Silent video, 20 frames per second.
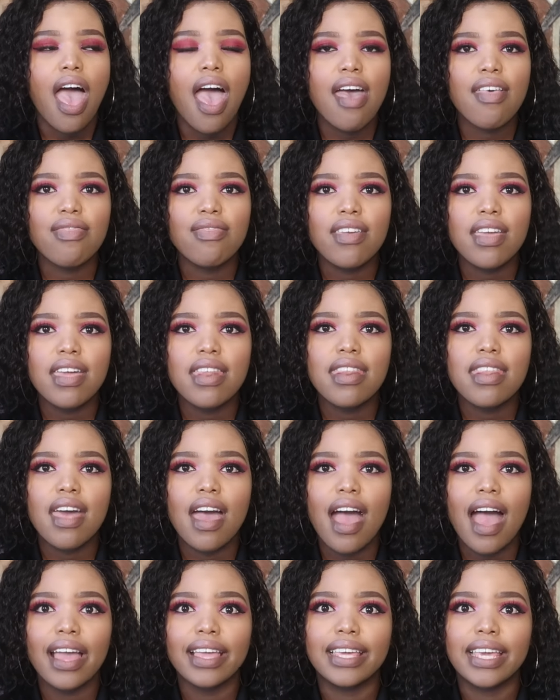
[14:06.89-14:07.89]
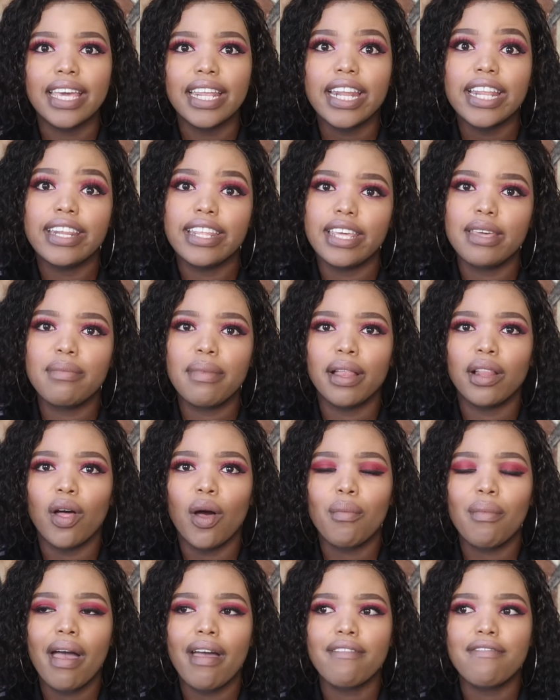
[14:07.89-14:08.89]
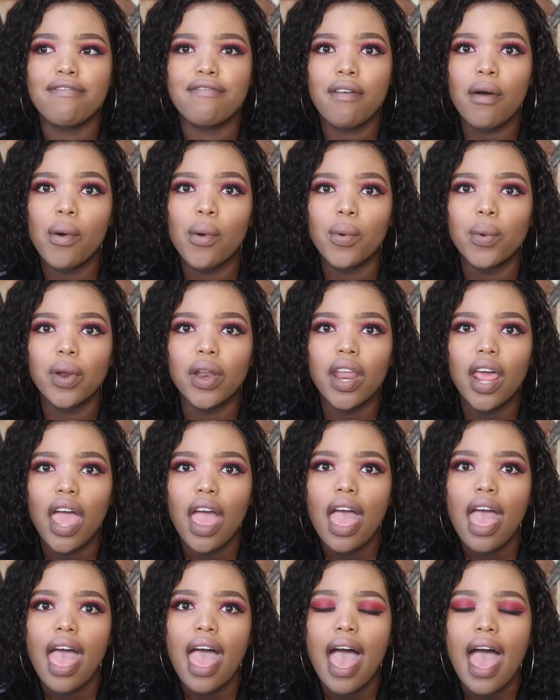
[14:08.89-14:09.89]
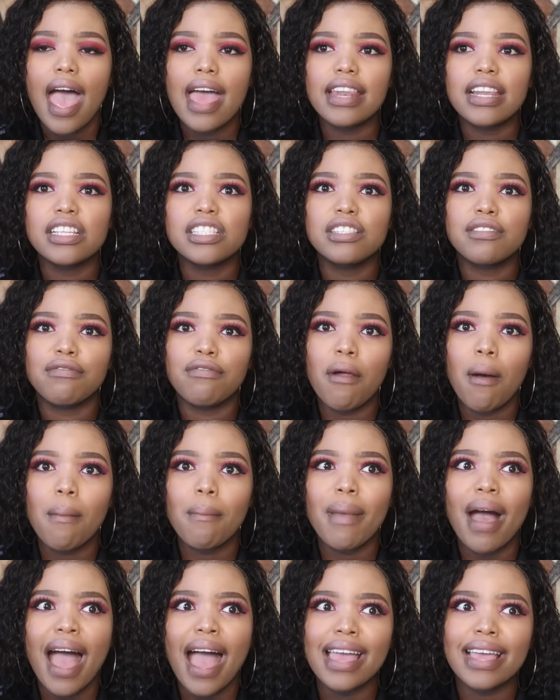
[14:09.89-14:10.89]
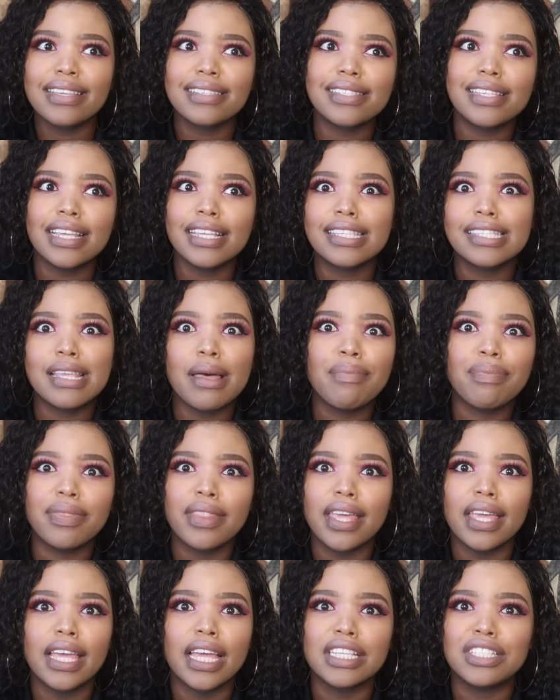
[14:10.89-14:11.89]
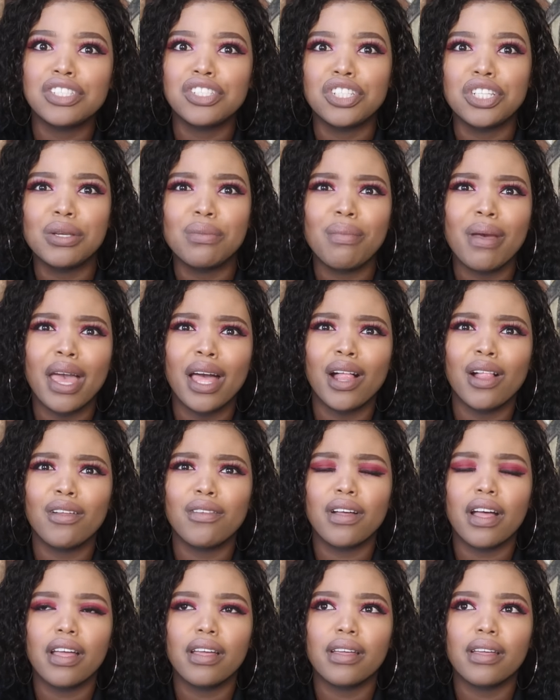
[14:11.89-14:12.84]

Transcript: And then I get an email on my phone, and it's from Isaac something at Gmail.